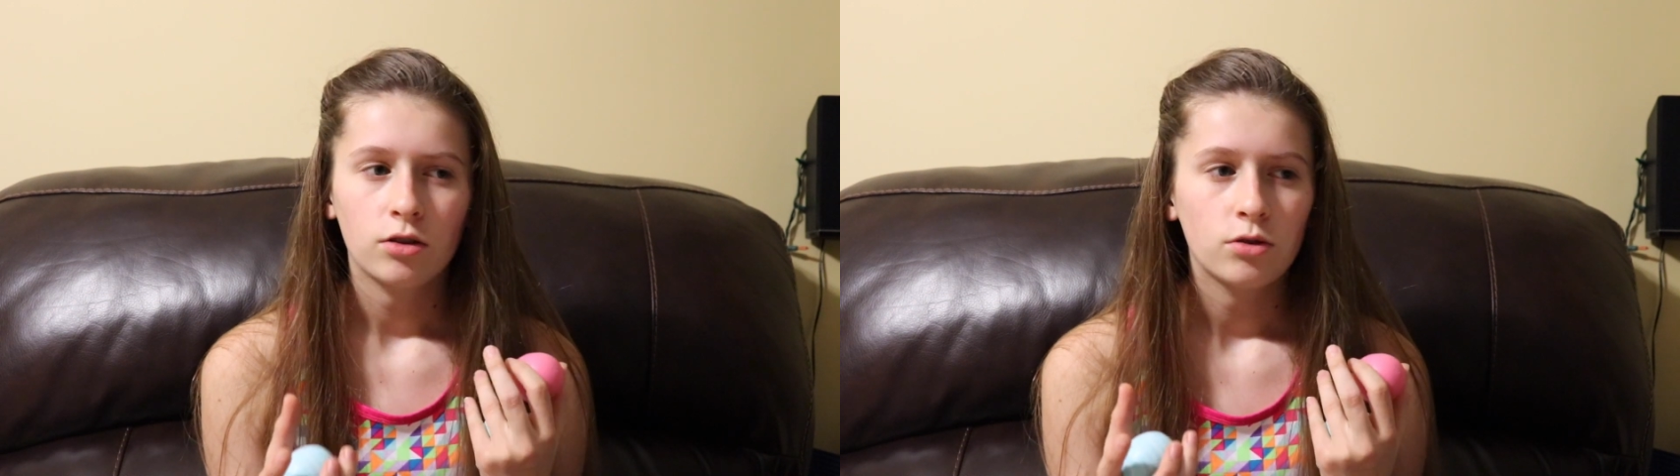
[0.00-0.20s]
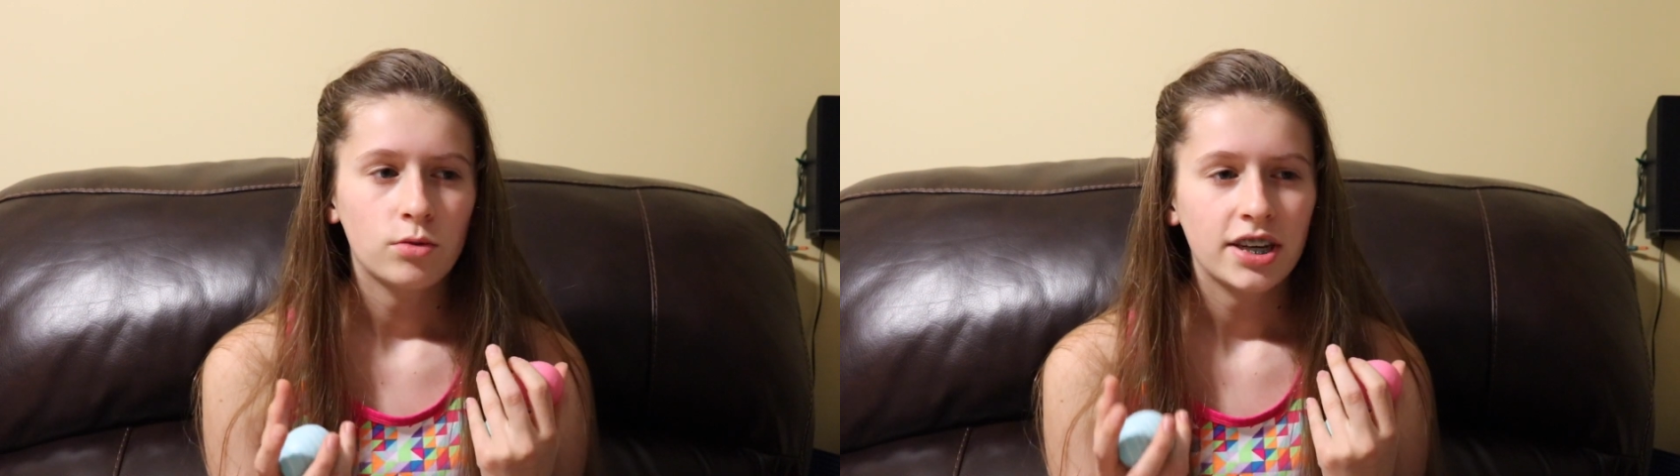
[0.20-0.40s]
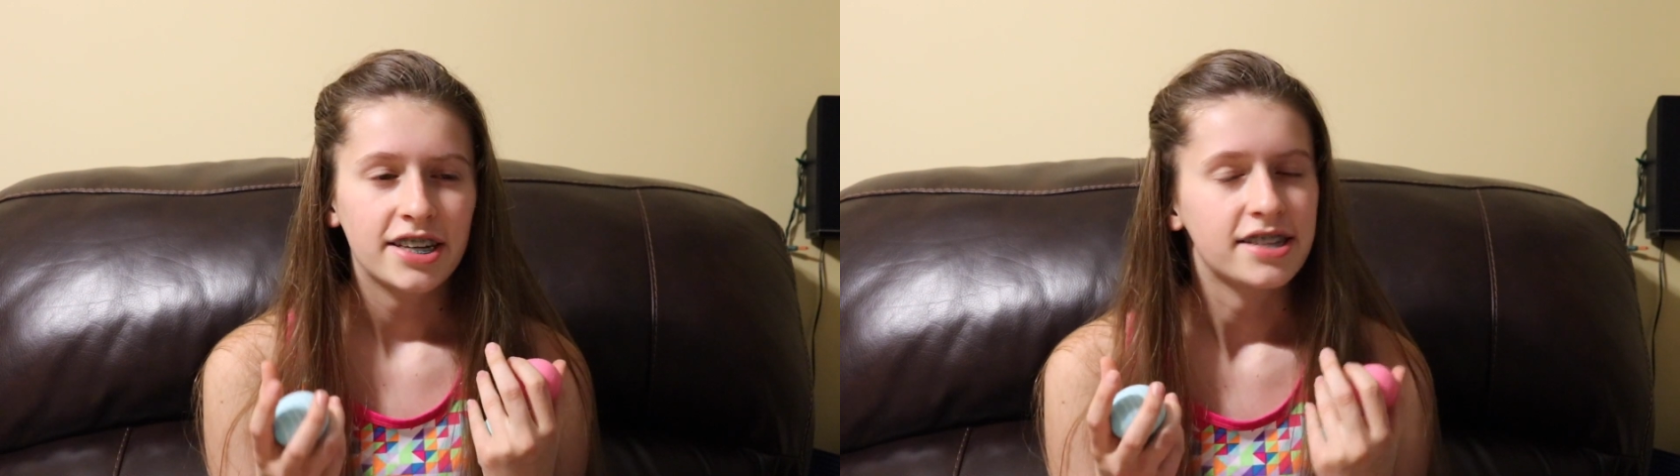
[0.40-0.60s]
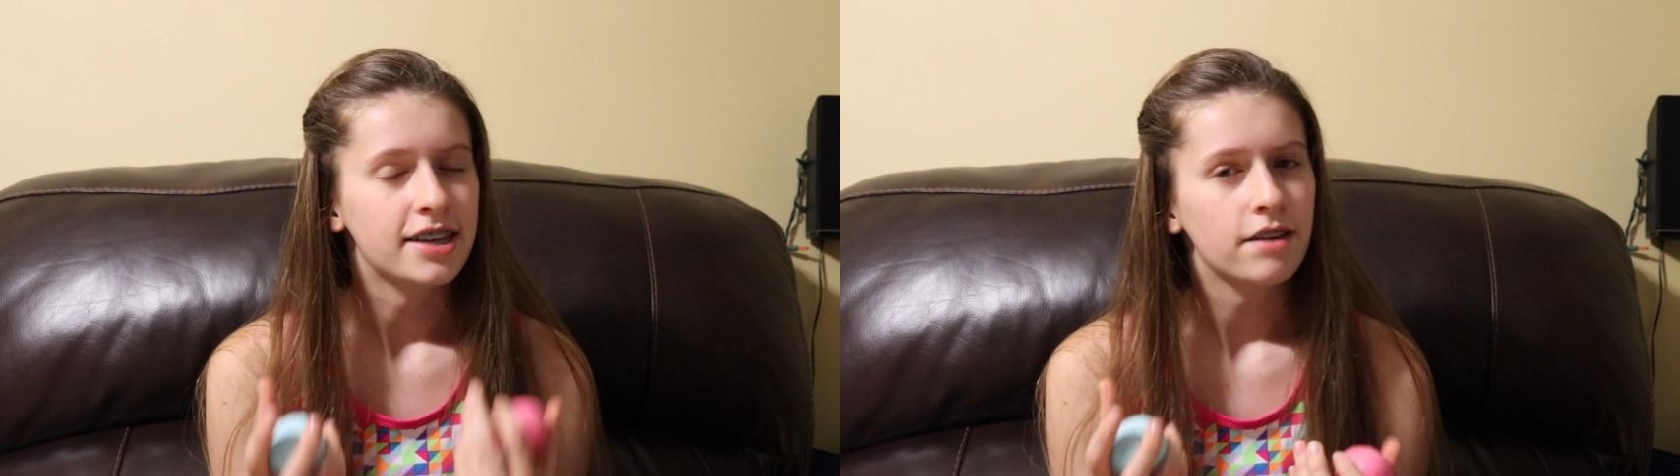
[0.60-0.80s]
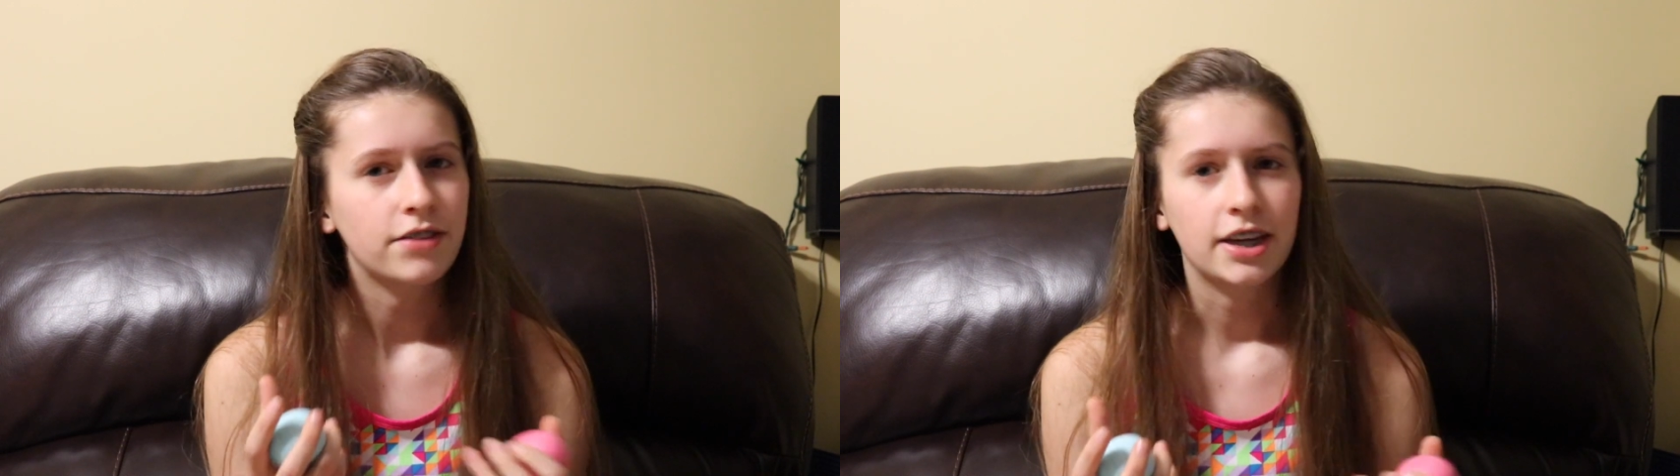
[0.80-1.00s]
you need to
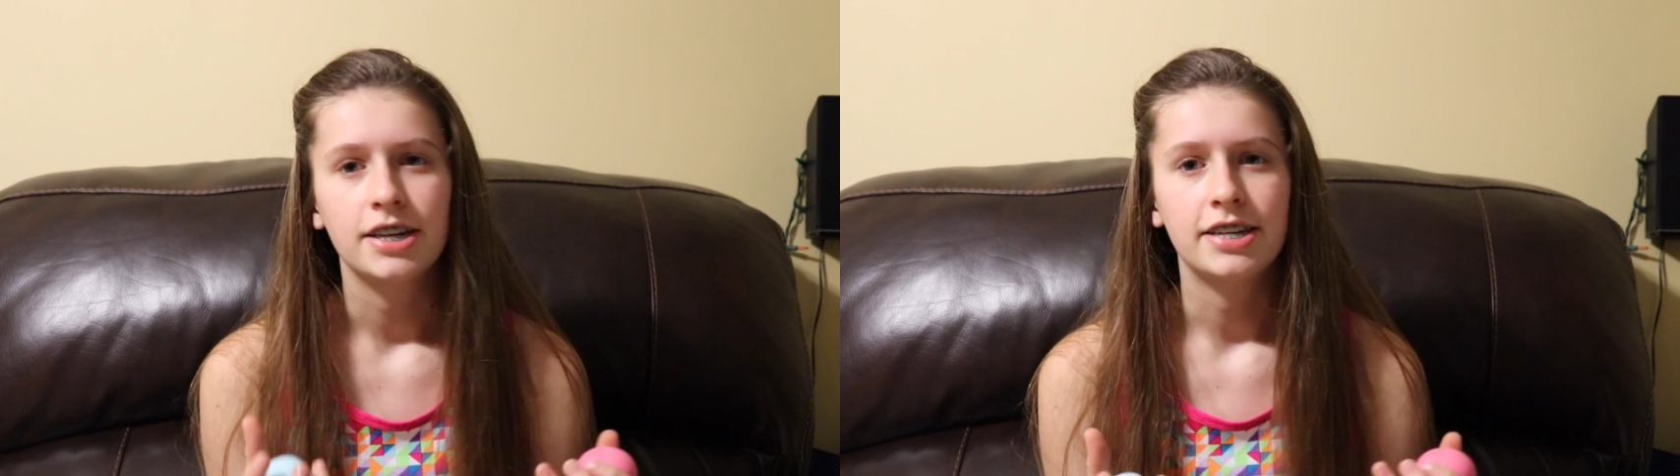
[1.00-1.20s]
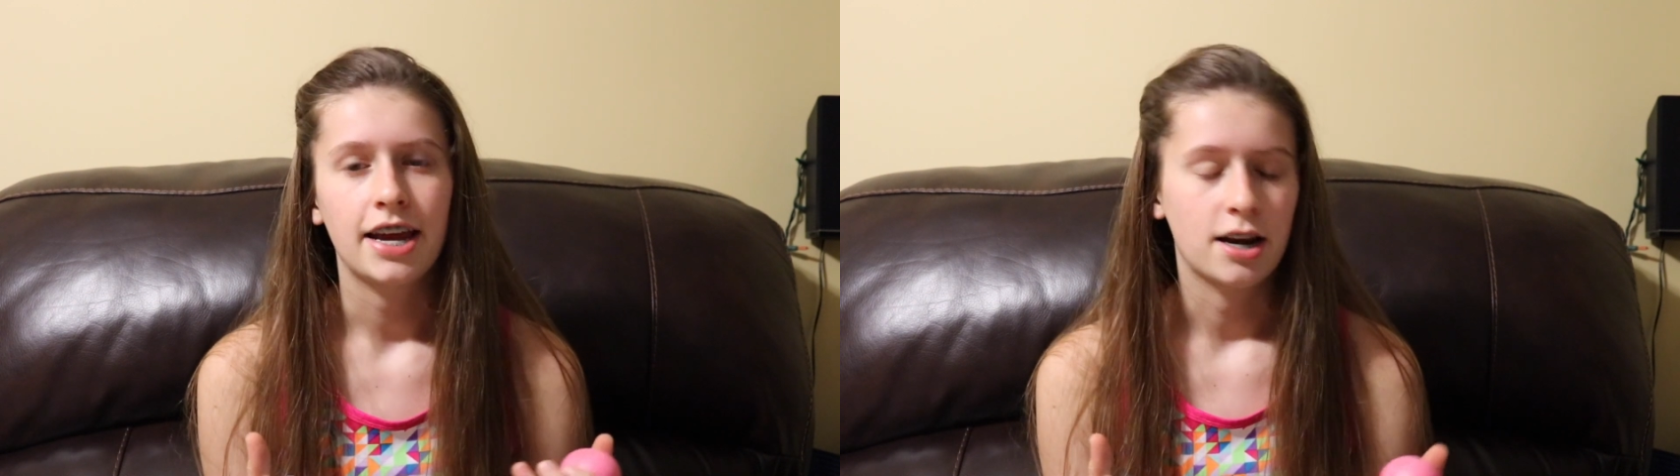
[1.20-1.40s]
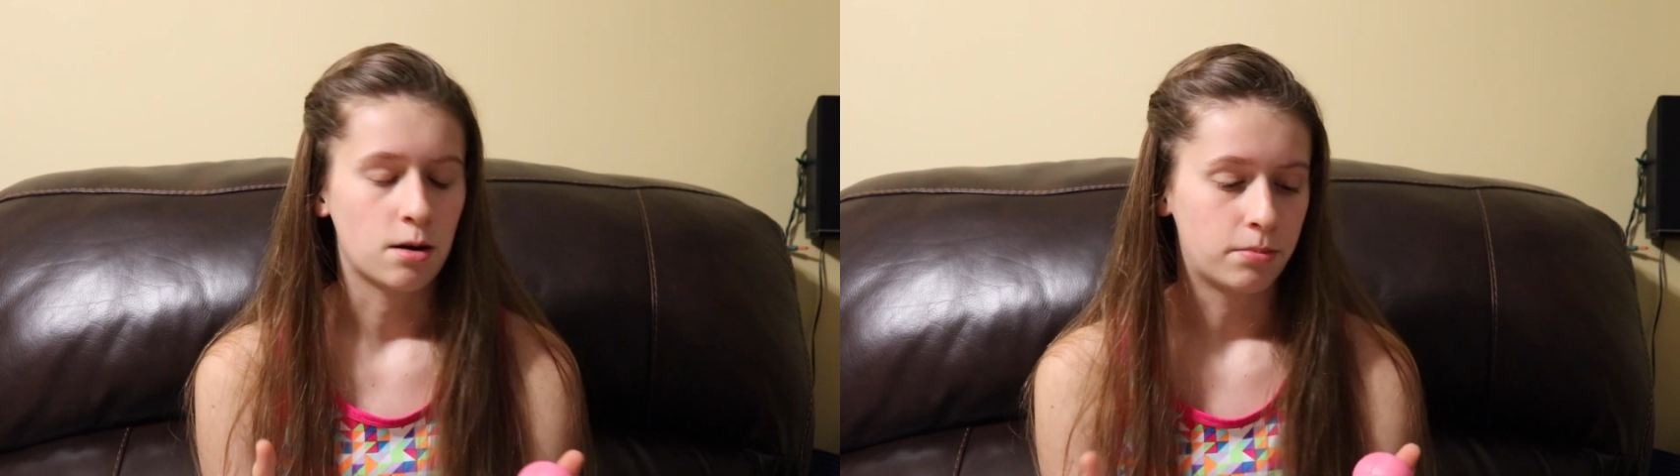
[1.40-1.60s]
save the container,